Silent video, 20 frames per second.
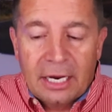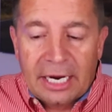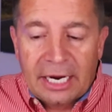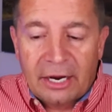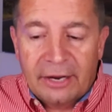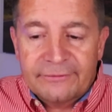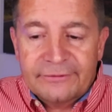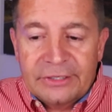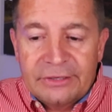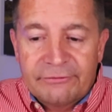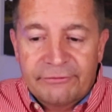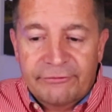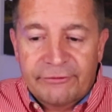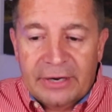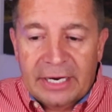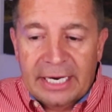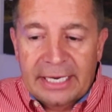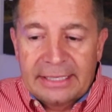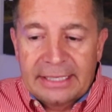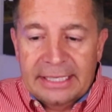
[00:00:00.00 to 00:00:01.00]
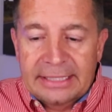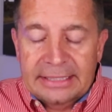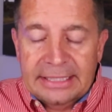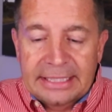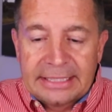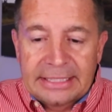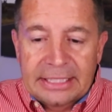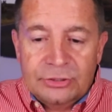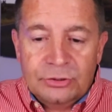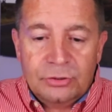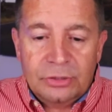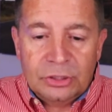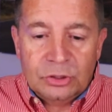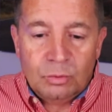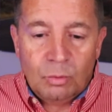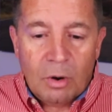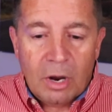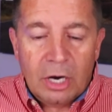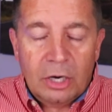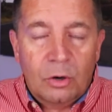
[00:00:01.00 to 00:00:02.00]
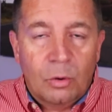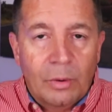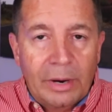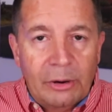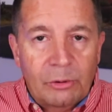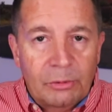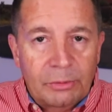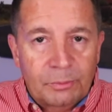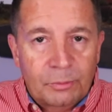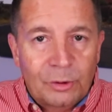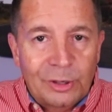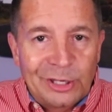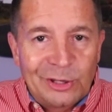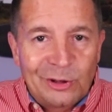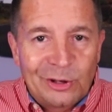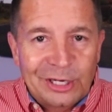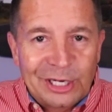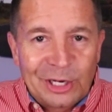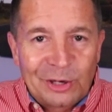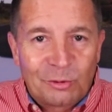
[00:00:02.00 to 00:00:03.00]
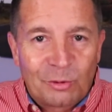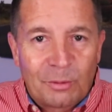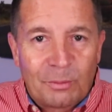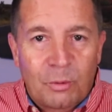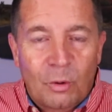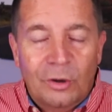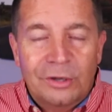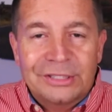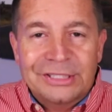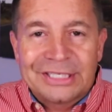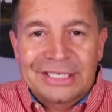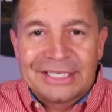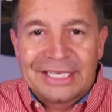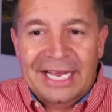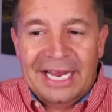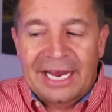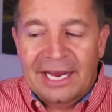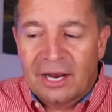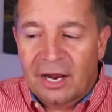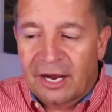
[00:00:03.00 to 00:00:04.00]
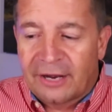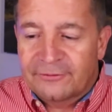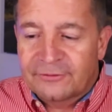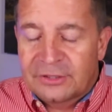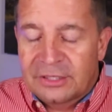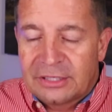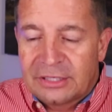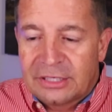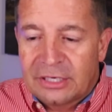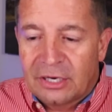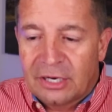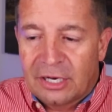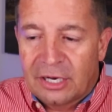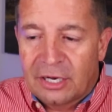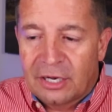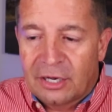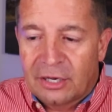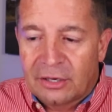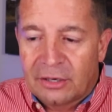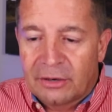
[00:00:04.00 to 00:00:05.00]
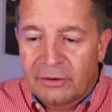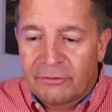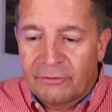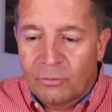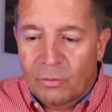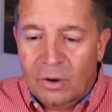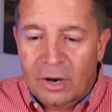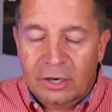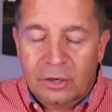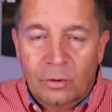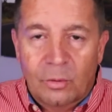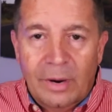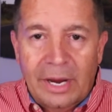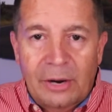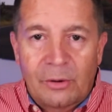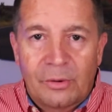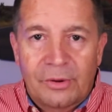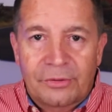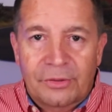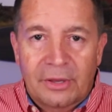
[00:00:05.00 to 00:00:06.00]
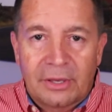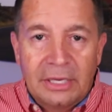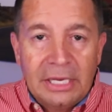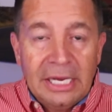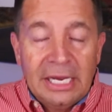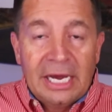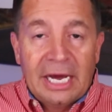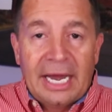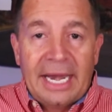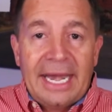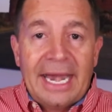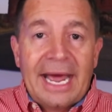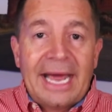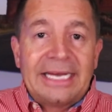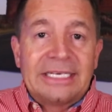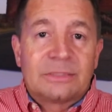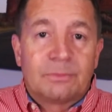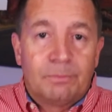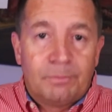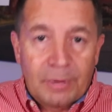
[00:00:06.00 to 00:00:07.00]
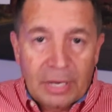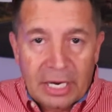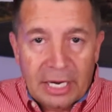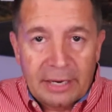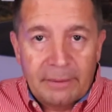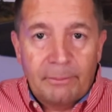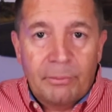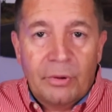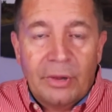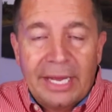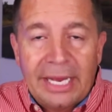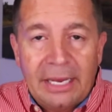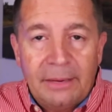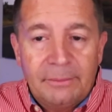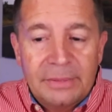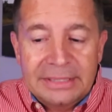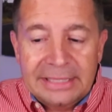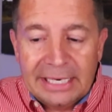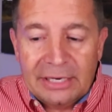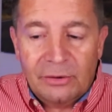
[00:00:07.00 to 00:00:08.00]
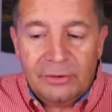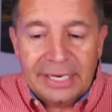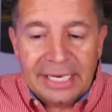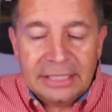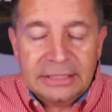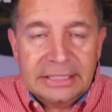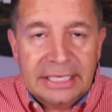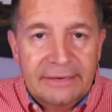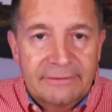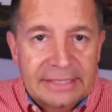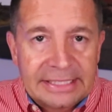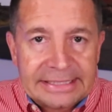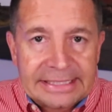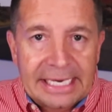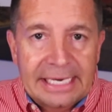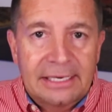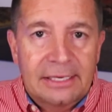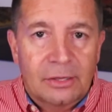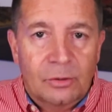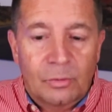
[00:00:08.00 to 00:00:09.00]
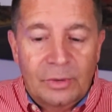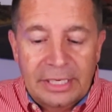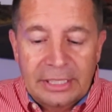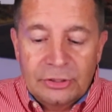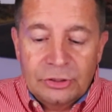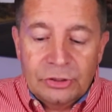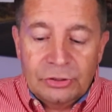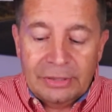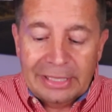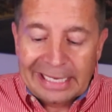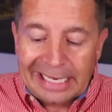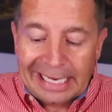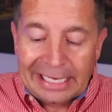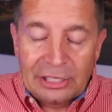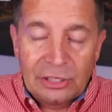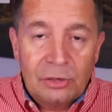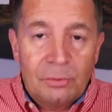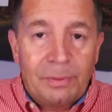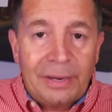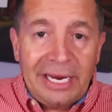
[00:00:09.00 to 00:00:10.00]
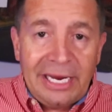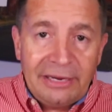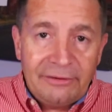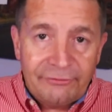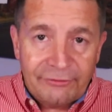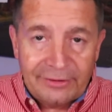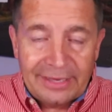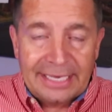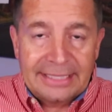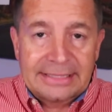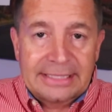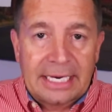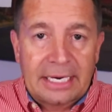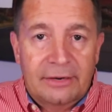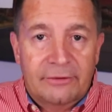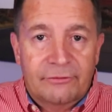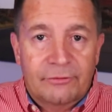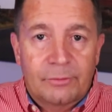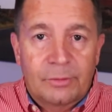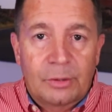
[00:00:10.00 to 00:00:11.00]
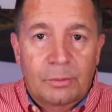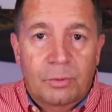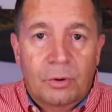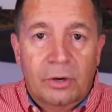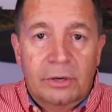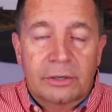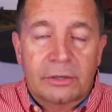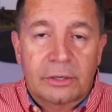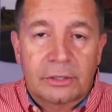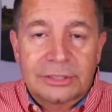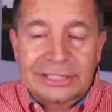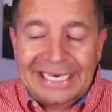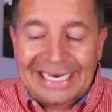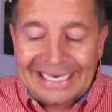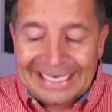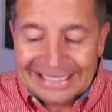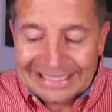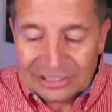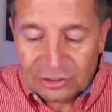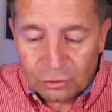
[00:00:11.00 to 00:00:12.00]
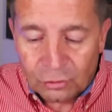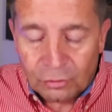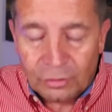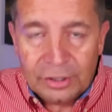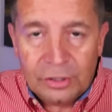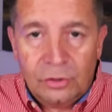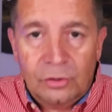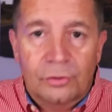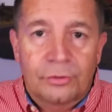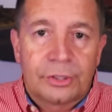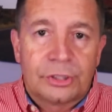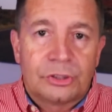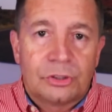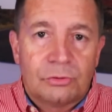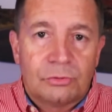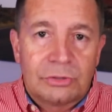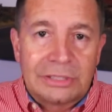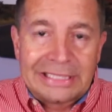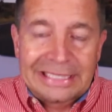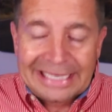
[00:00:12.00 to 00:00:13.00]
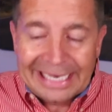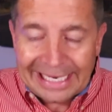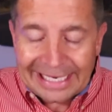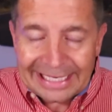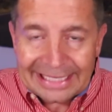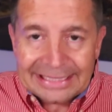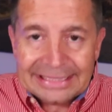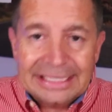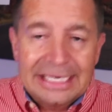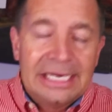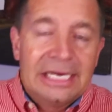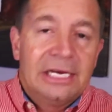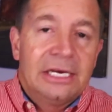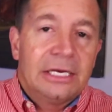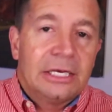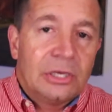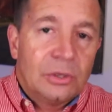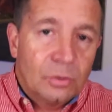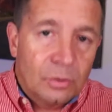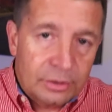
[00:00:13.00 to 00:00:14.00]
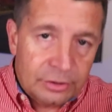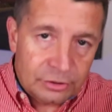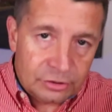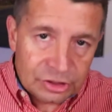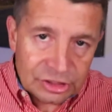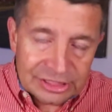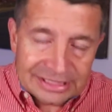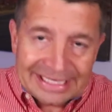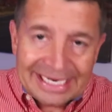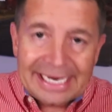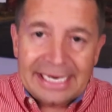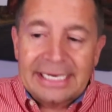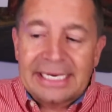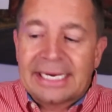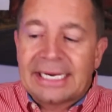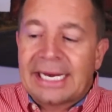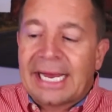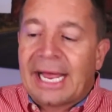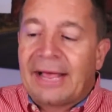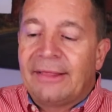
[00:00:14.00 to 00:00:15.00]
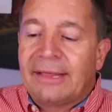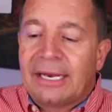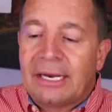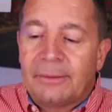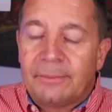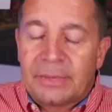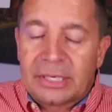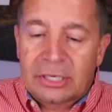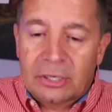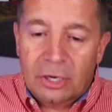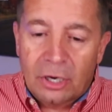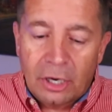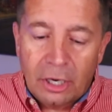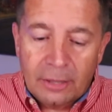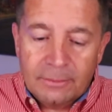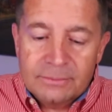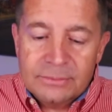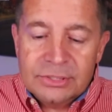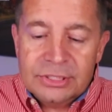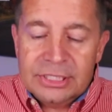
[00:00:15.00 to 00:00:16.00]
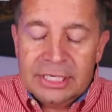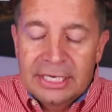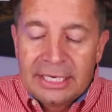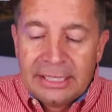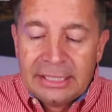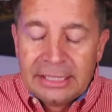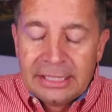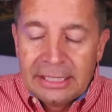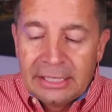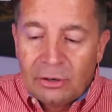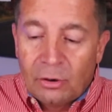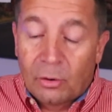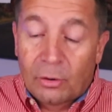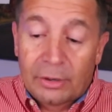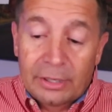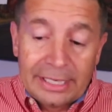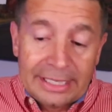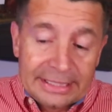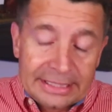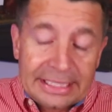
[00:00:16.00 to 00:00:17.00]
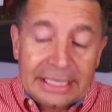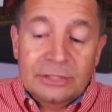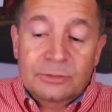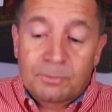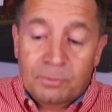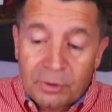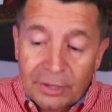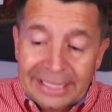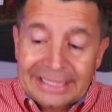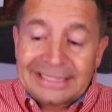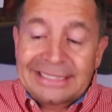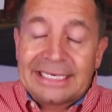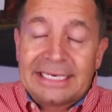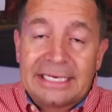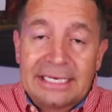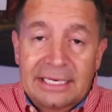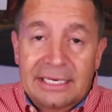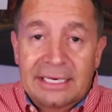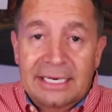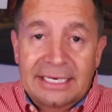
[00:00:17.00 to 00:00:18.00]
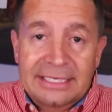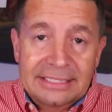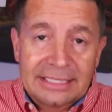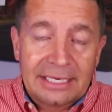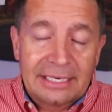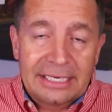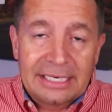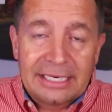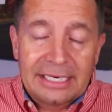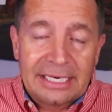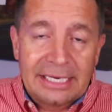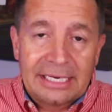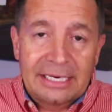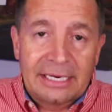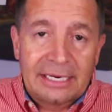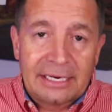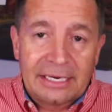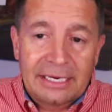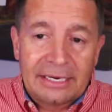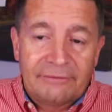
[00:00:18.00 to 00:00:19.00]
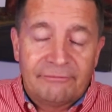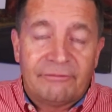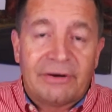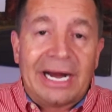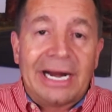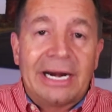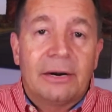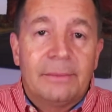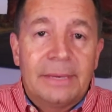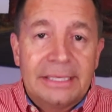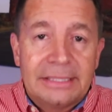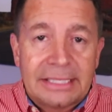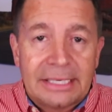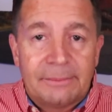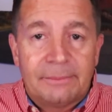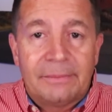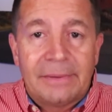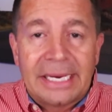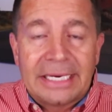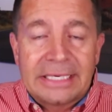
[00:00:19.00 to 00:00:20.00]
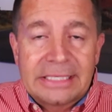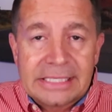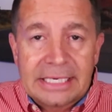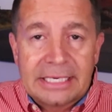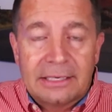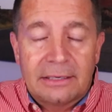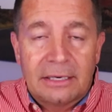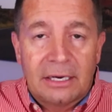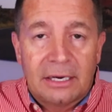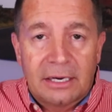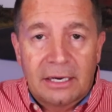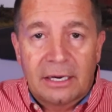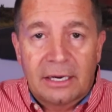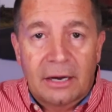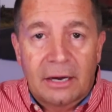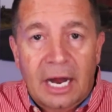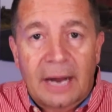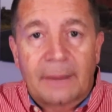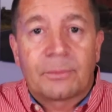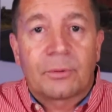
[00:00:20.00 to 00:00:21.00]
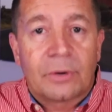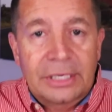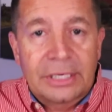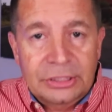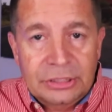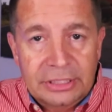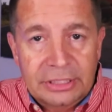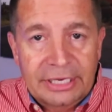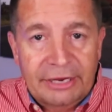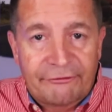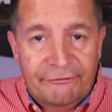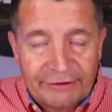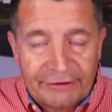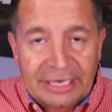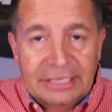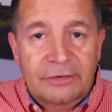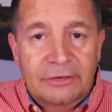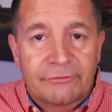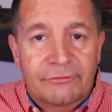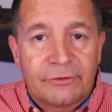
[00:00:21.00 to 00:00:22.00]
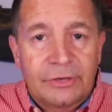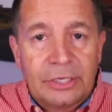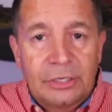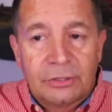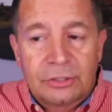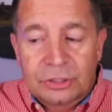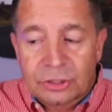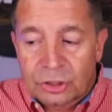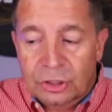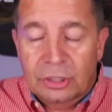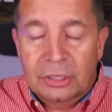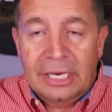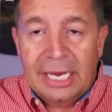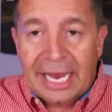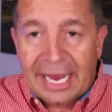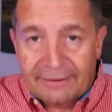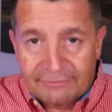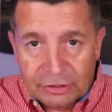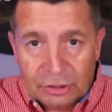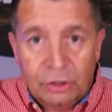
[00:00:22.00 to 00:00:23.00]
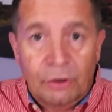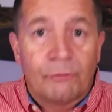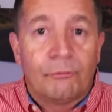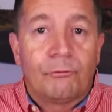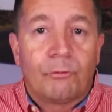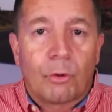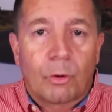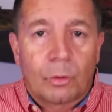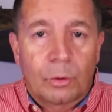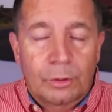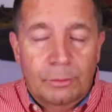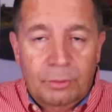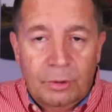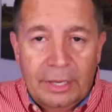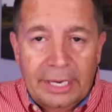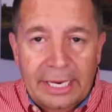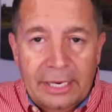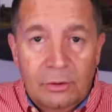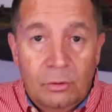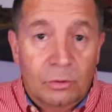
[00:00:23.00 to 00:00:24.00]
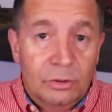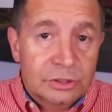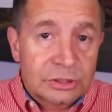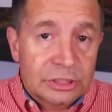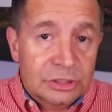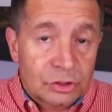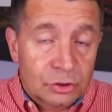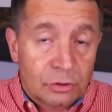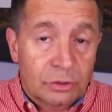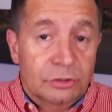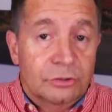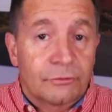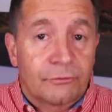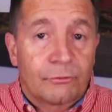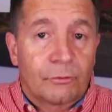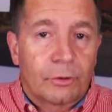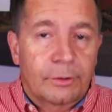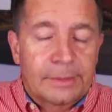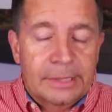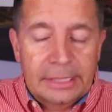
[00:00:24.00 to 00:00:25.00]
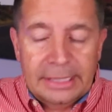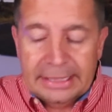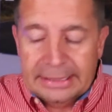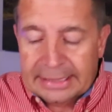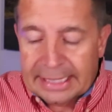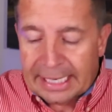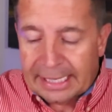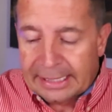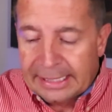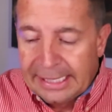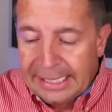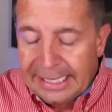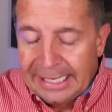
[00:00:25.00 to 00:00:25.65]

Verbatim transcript: I often find that the districts walk away with pretty looking reports and they often uh, walk away with a, a nice bond plan, but they don't actually have the data that went into it. And you paid for that data from your partners. And it's critical that you get it, you understand it, and then it becomes or it gets placed in a, in an environment that makes it uh, operationally effective for you to have a go forward plan or to start to formulate that.